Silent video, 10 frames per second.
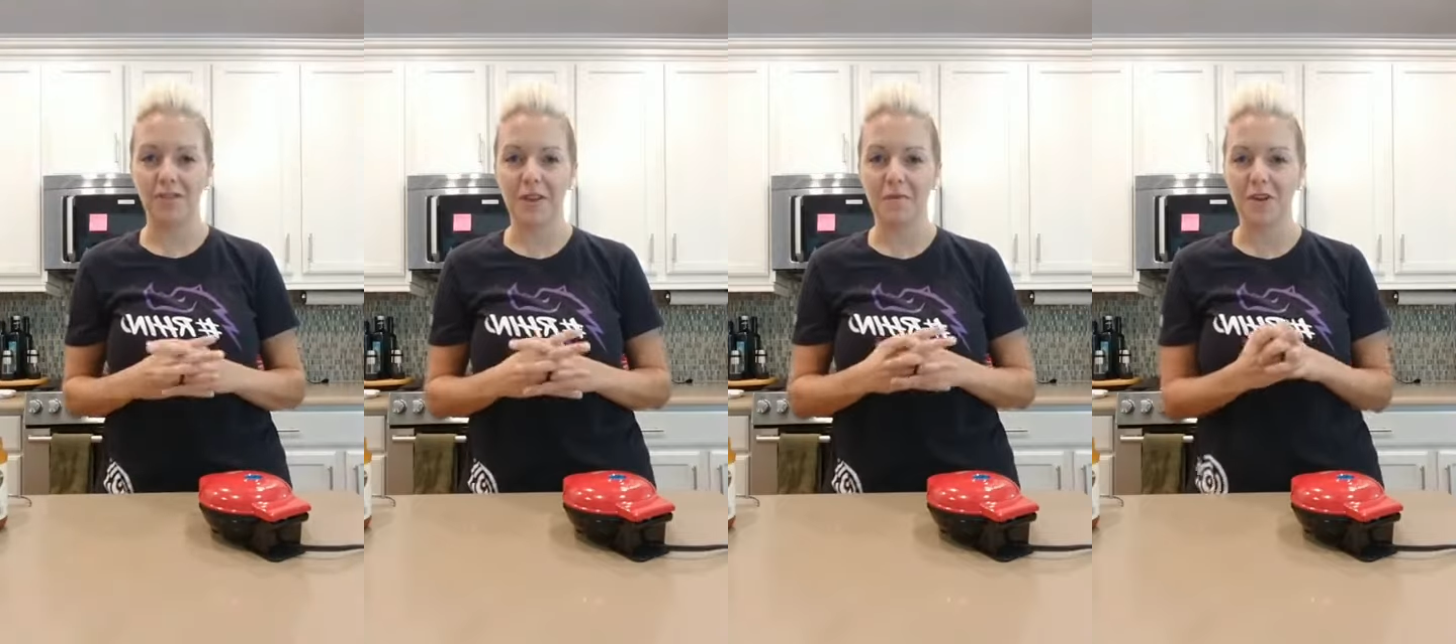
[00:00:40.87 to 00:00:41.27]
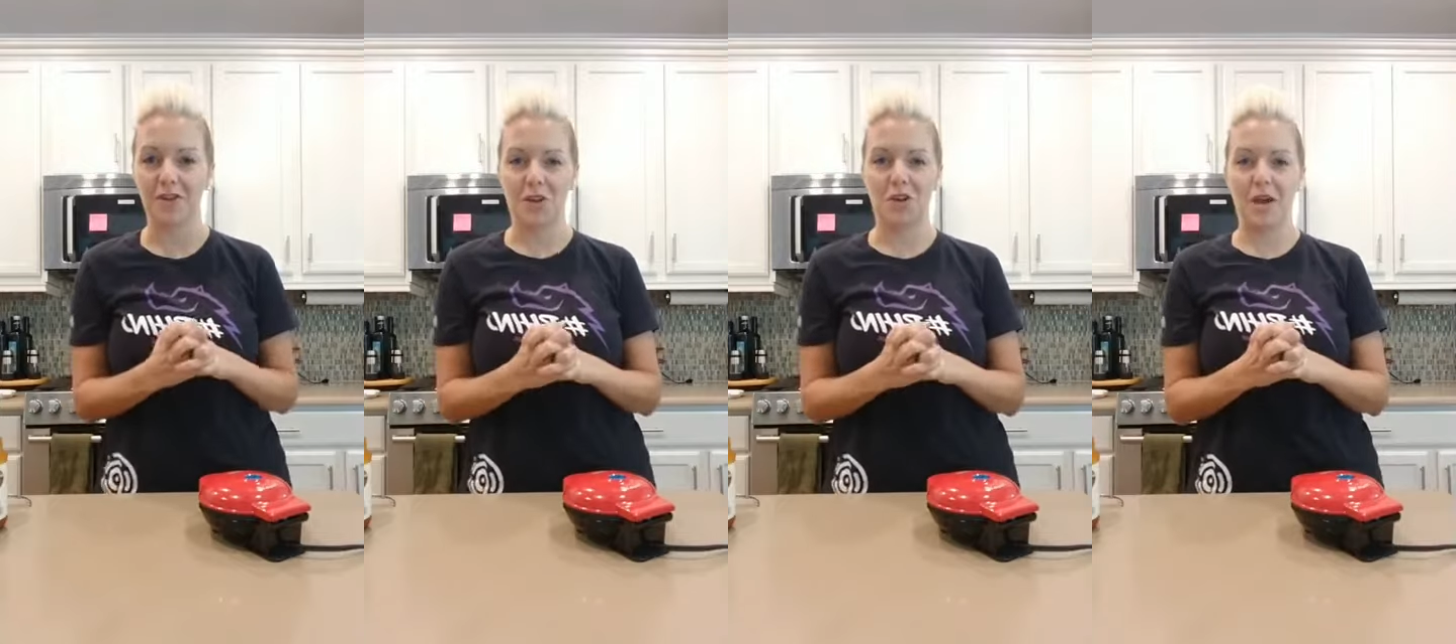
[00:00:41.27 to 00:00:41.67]
So I'm going to
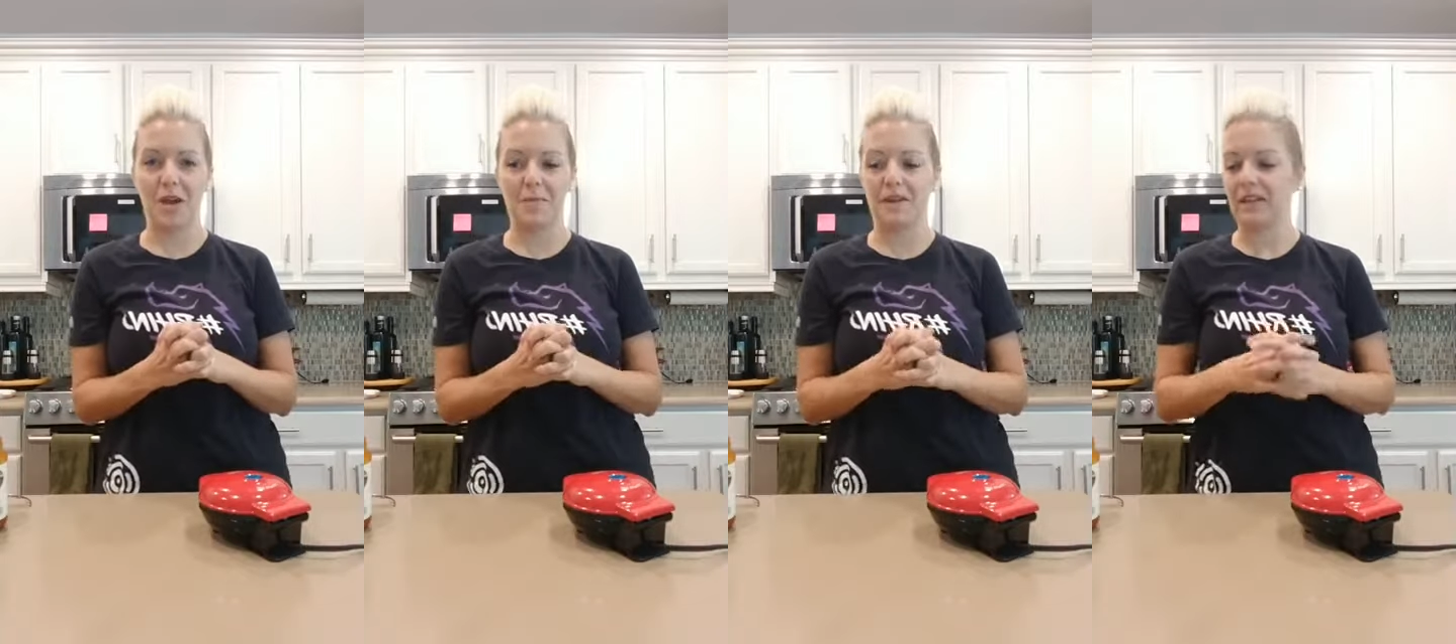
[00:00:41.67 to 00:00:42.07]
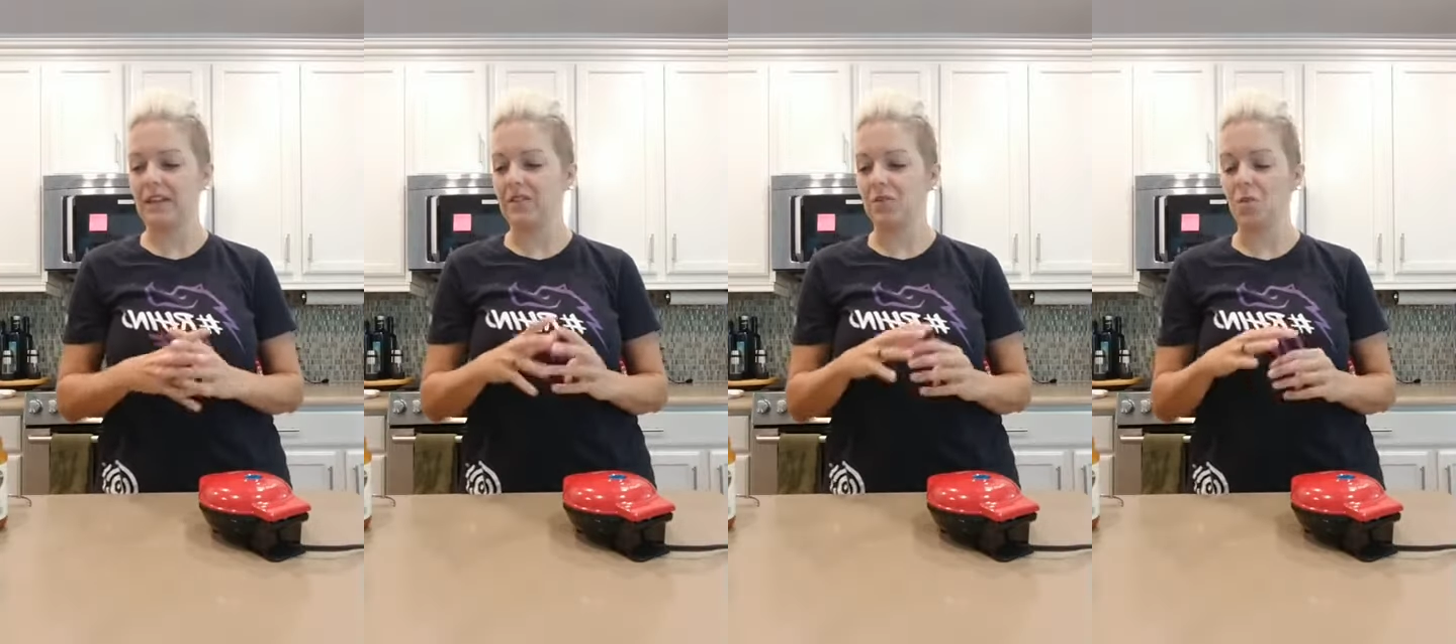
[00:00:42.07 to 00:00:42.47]
show you how to make it, and
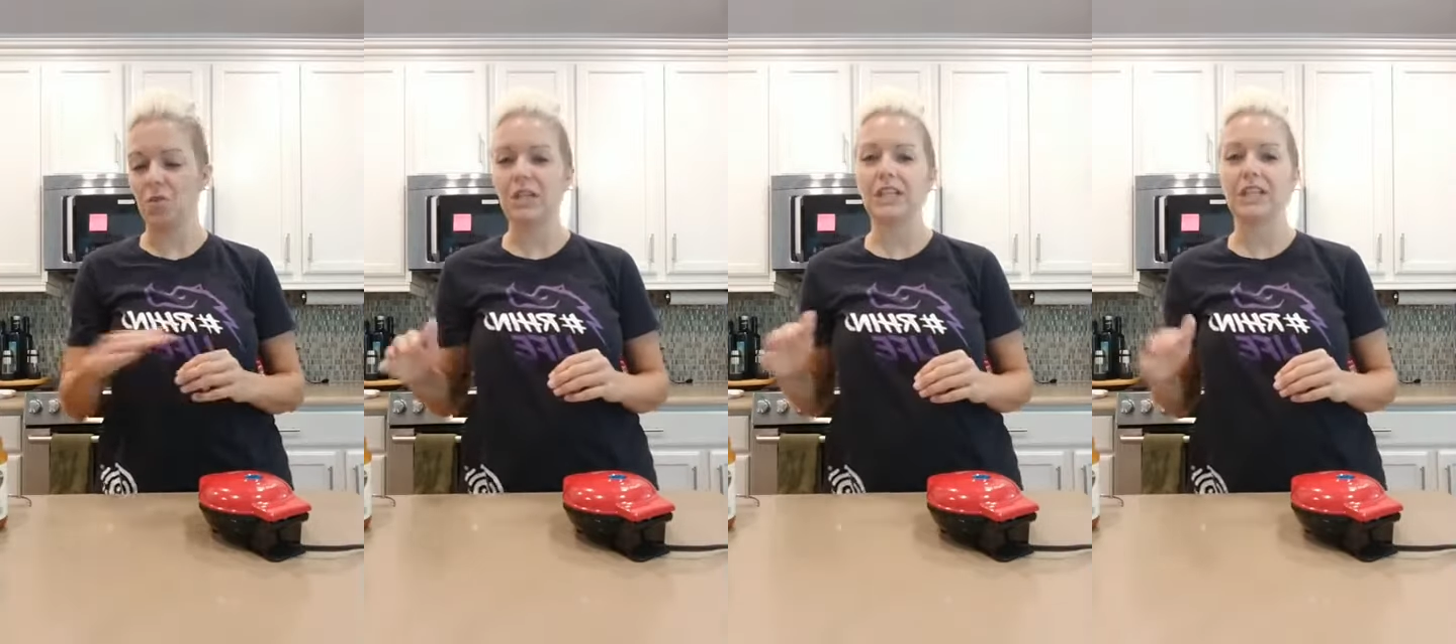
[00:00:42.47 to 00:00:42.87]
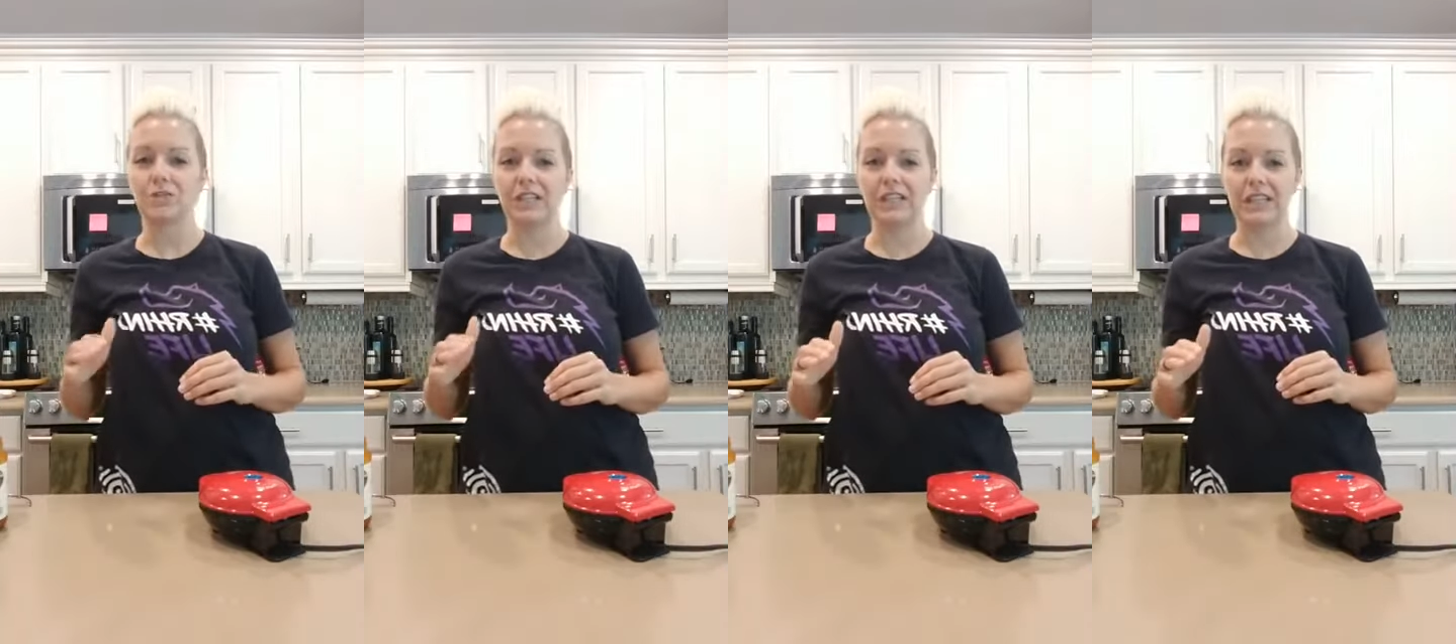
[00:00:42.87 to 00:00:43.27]
it's really,
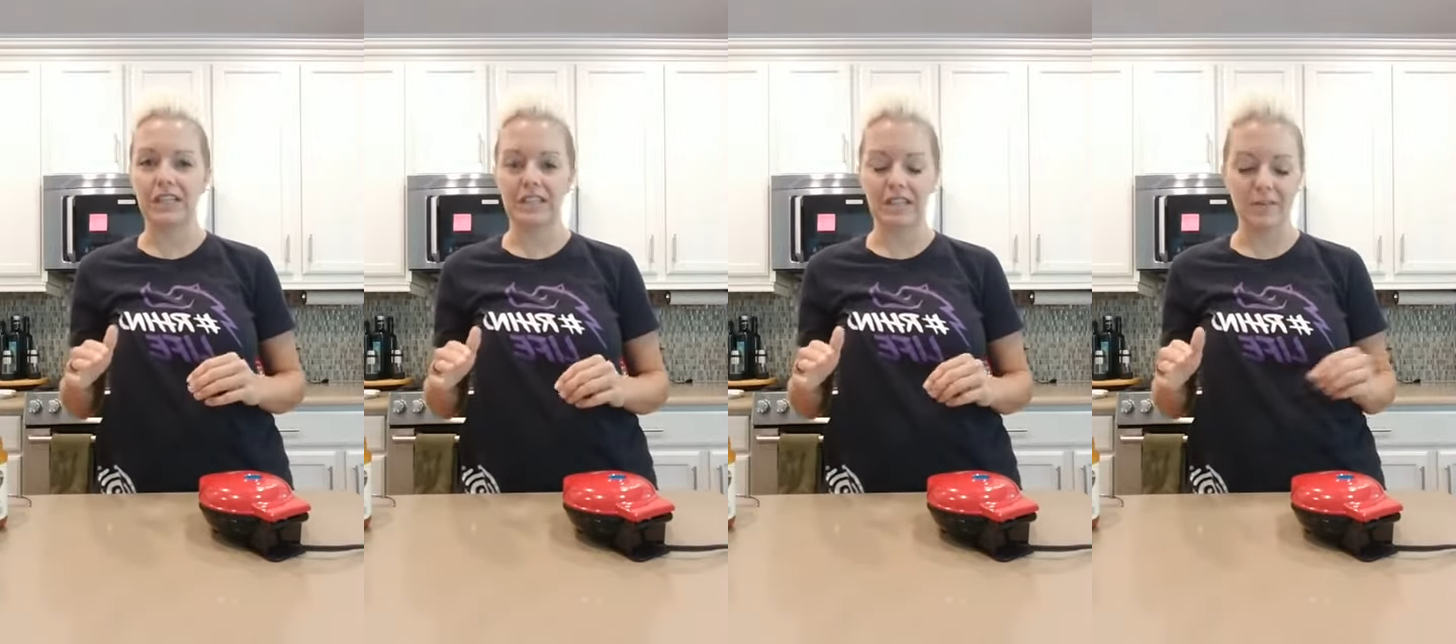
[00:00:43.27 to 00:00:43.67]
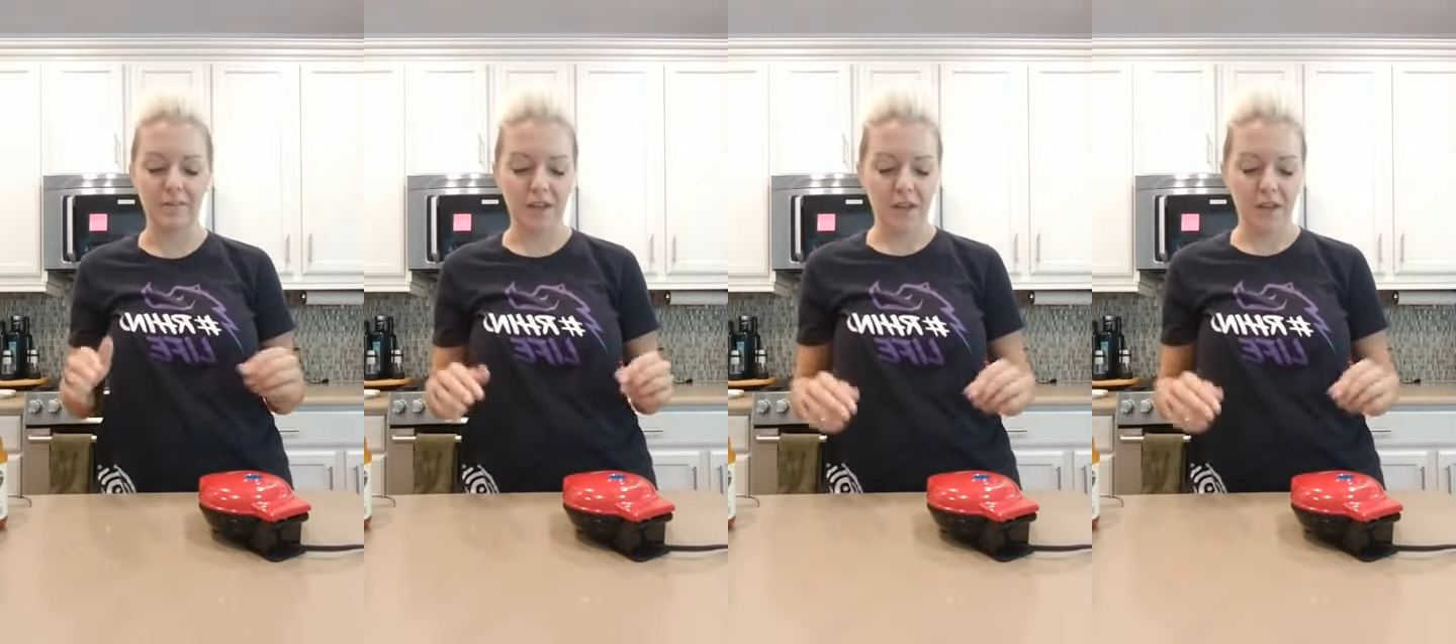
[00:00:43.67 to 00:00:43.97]
really easy.